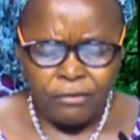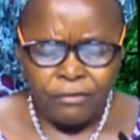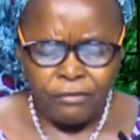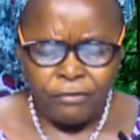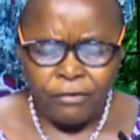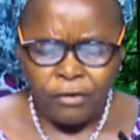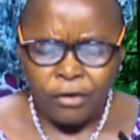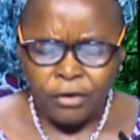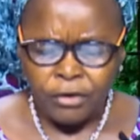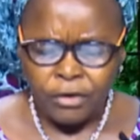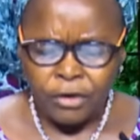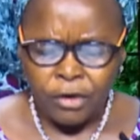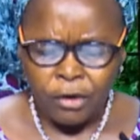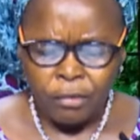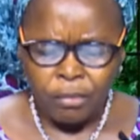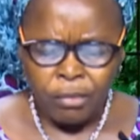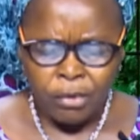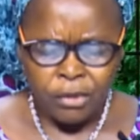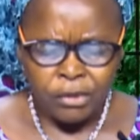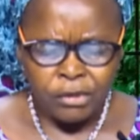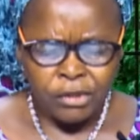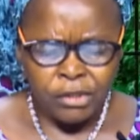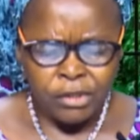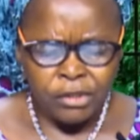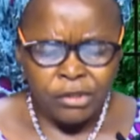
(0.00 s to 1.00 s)
for the
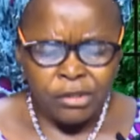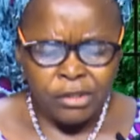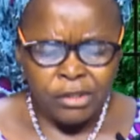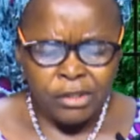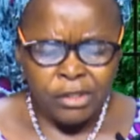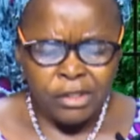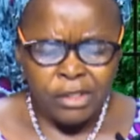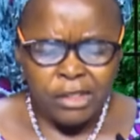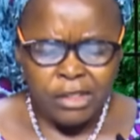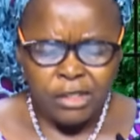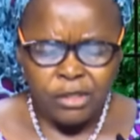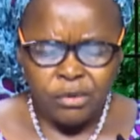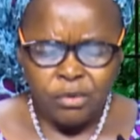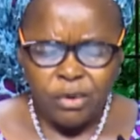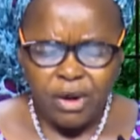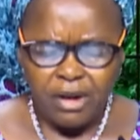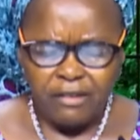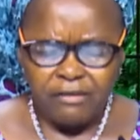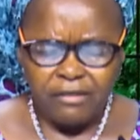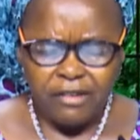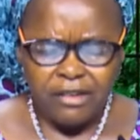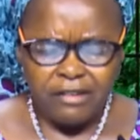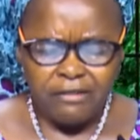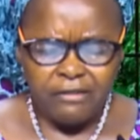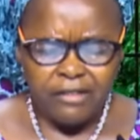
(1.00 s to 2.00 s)
opportunity you
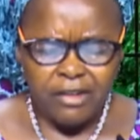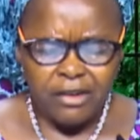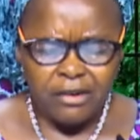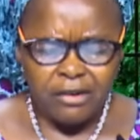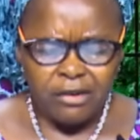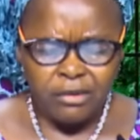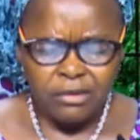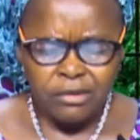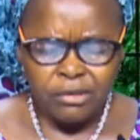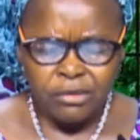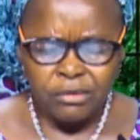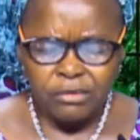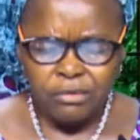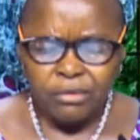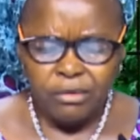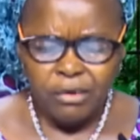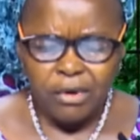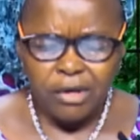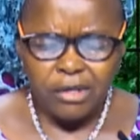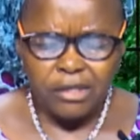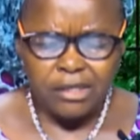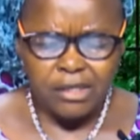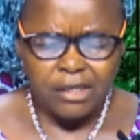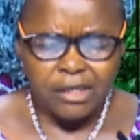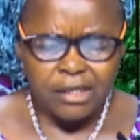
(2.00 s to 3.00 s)
have given
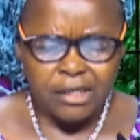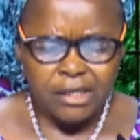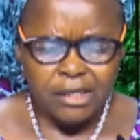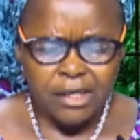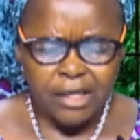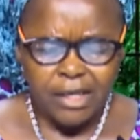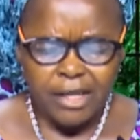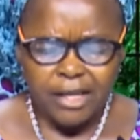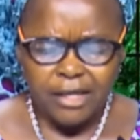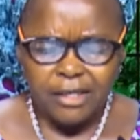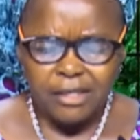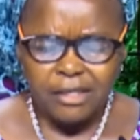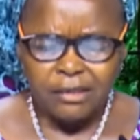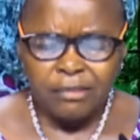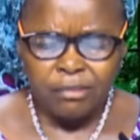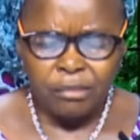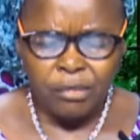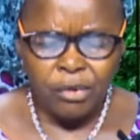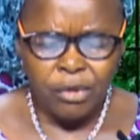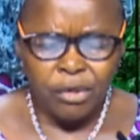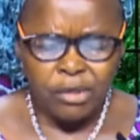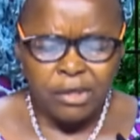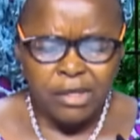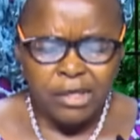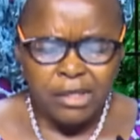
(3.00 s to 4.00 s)
unto us this
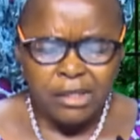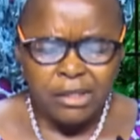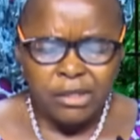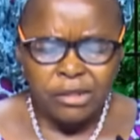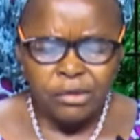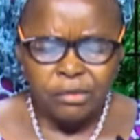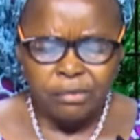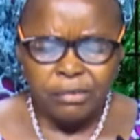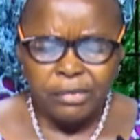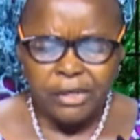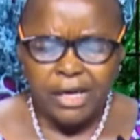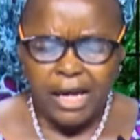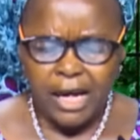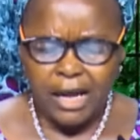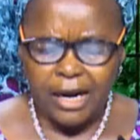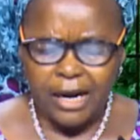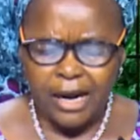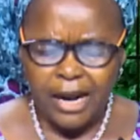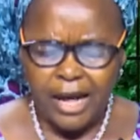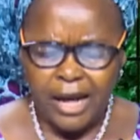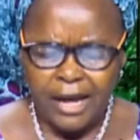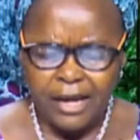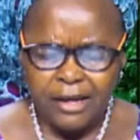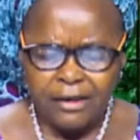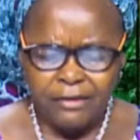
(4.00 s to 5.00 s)
morning to be
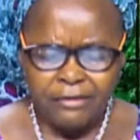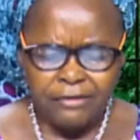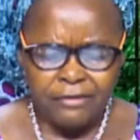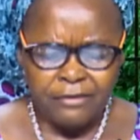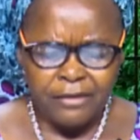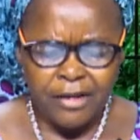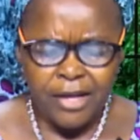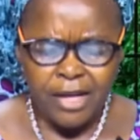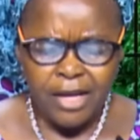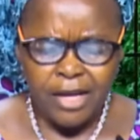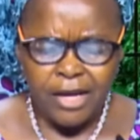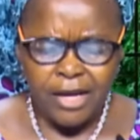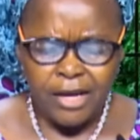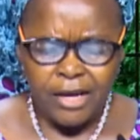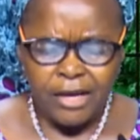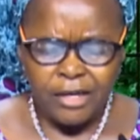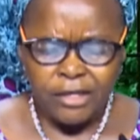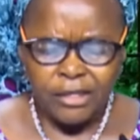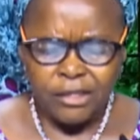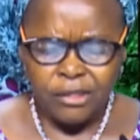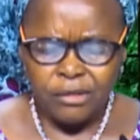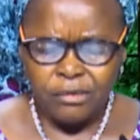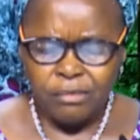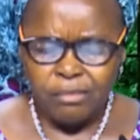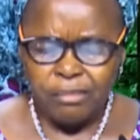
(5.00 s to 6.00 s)
alive,
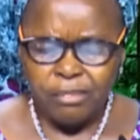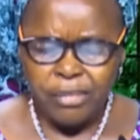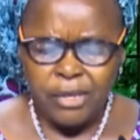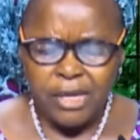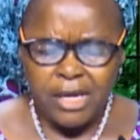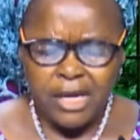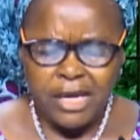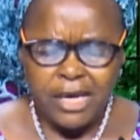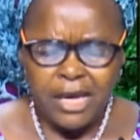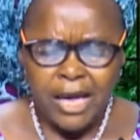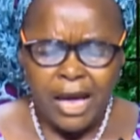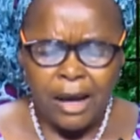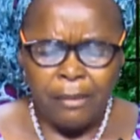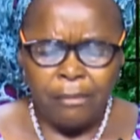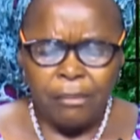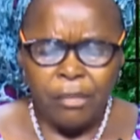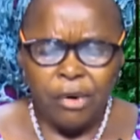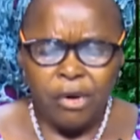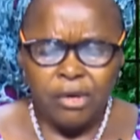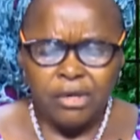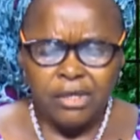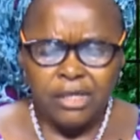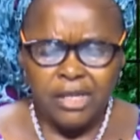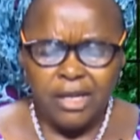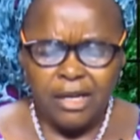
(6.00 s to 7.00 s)
to be
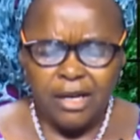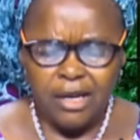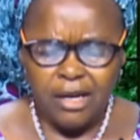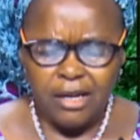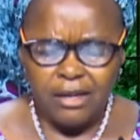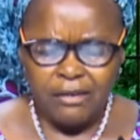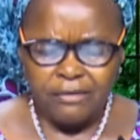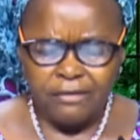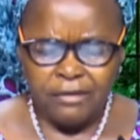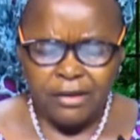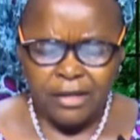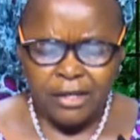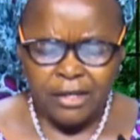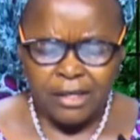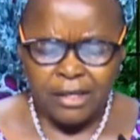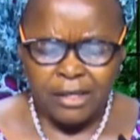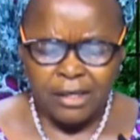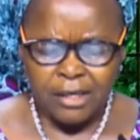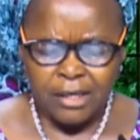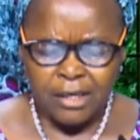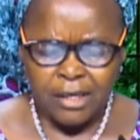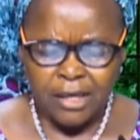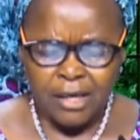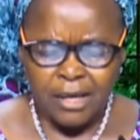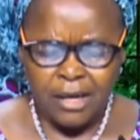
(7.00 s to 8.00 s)
among the living.
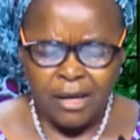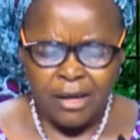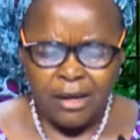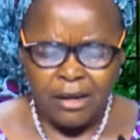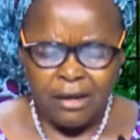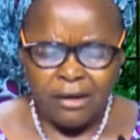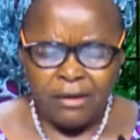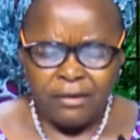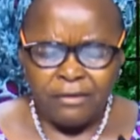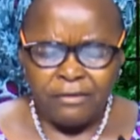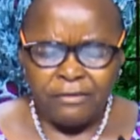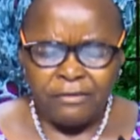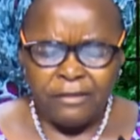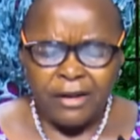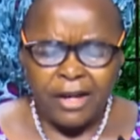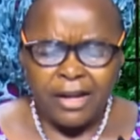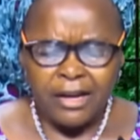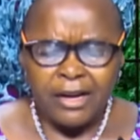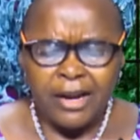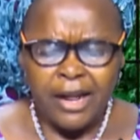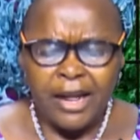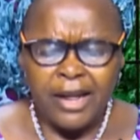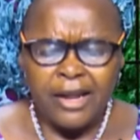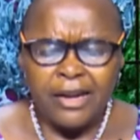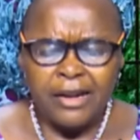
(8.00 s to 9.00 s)

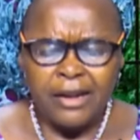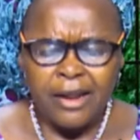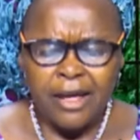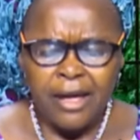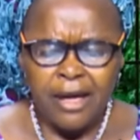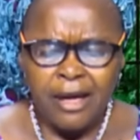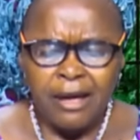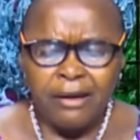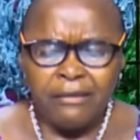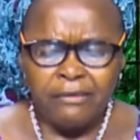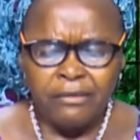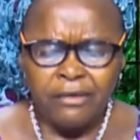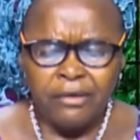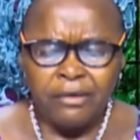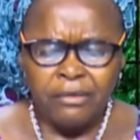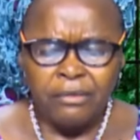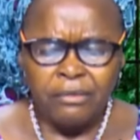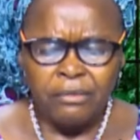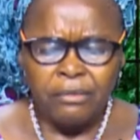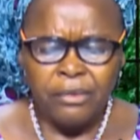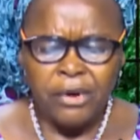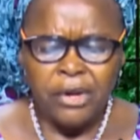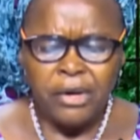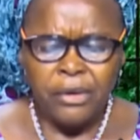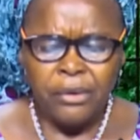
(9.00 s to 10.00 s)
Father in
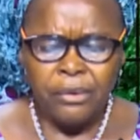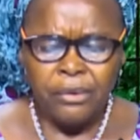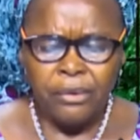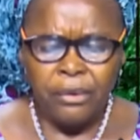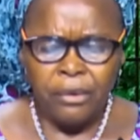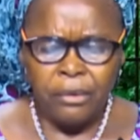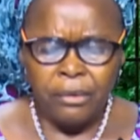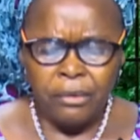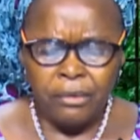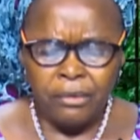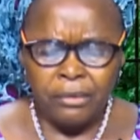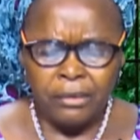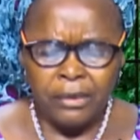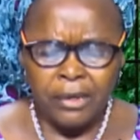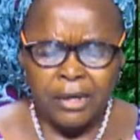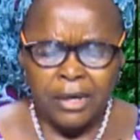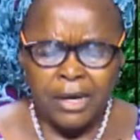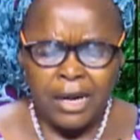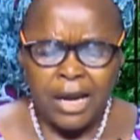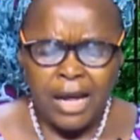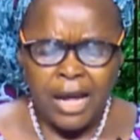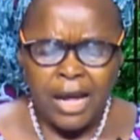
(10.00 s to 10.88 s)
heaven, we know